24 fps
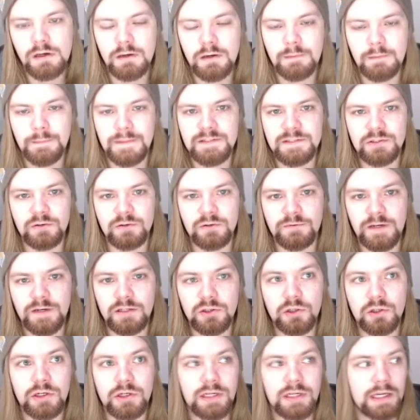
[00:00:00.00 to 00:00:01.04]
So if I
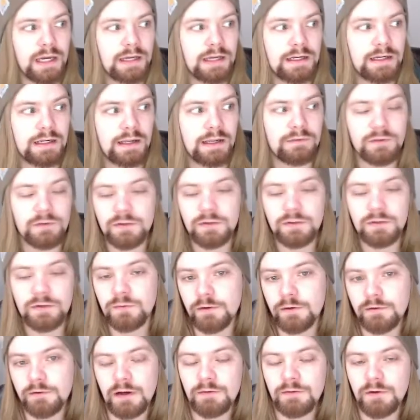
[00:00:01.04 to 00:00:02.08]
look at an
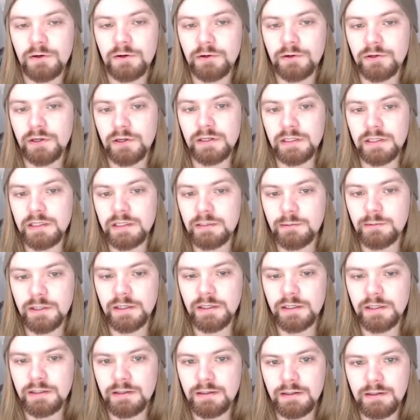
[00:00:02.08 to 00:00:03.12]
NV4500 on
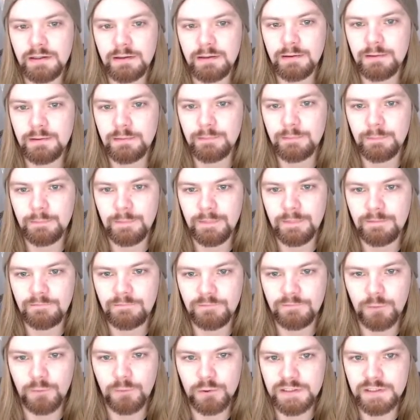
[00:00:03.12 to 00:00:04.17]
eBay,
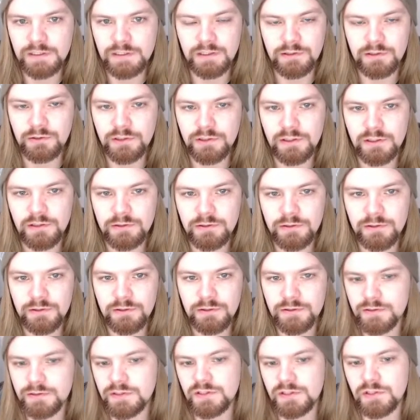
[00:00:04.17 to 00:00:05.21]

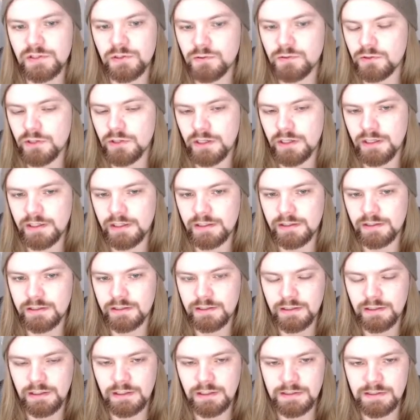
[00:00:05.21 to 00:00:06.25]
$1,400, $2,000,
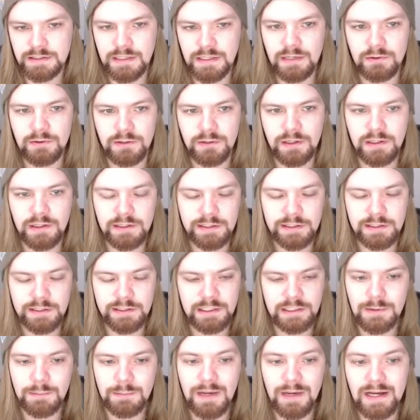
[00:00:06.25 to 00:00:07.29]
etc., and
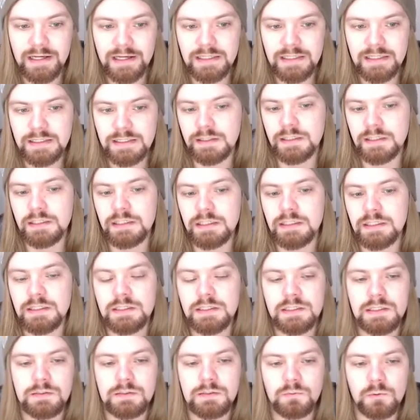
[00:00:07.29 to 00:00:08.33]
keep in mind
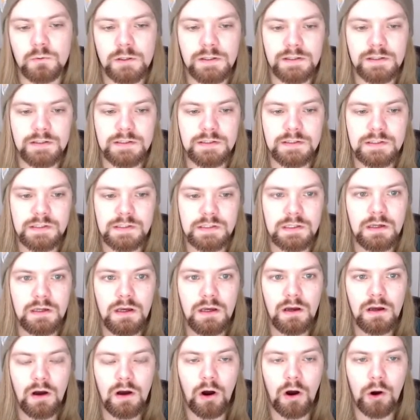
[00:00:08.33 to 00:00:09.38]
these ones
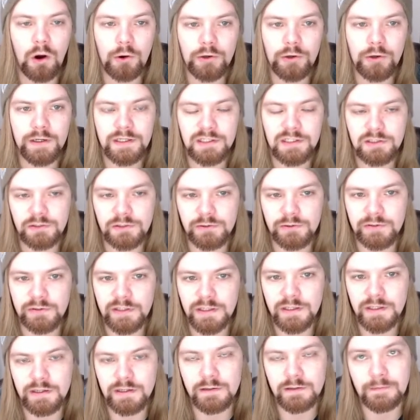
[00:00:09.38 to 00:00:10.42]
aren't
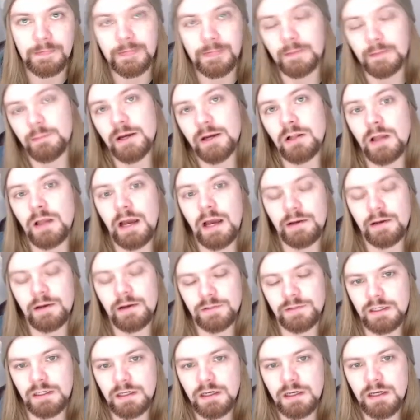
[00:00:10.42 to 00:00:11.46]
including the bell
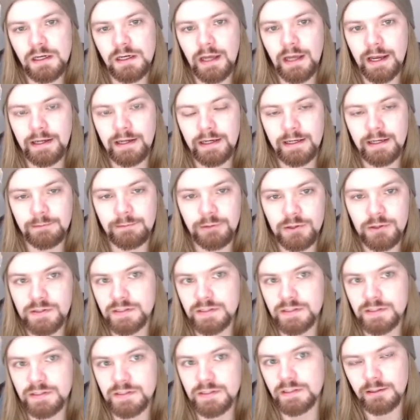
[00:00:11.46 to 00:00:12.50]
housing, and I
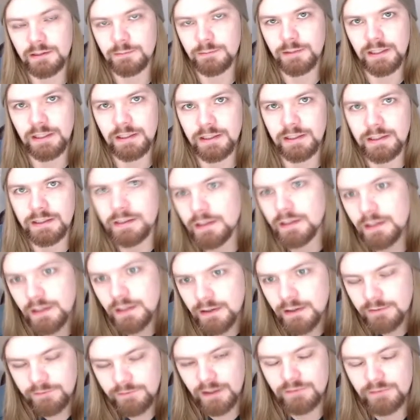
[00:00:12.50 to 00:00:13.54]
personally had to pay
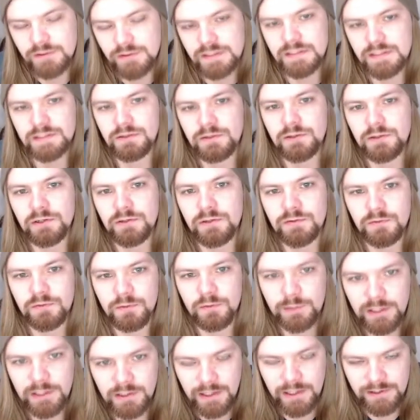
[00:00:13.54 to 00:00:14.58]
$500 or $600 for a
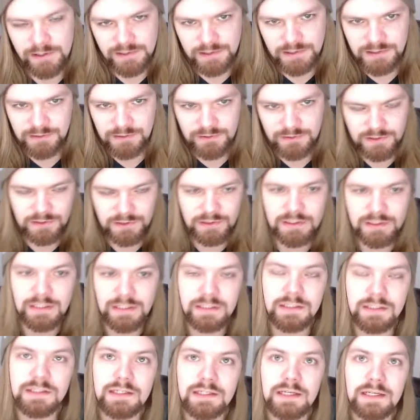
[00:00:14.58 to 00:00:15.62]
bell housing, so it's a good
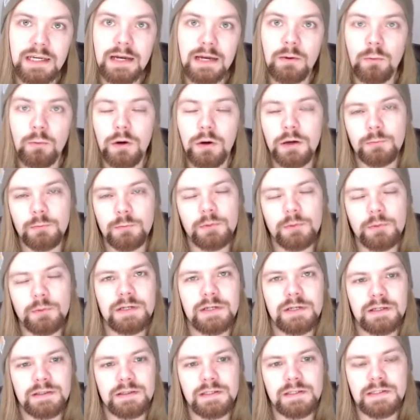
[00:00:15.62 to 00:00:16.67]
idea to get one when you
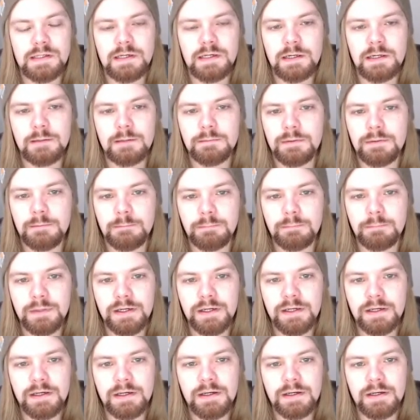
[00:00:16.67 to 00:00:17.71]
pick these up. But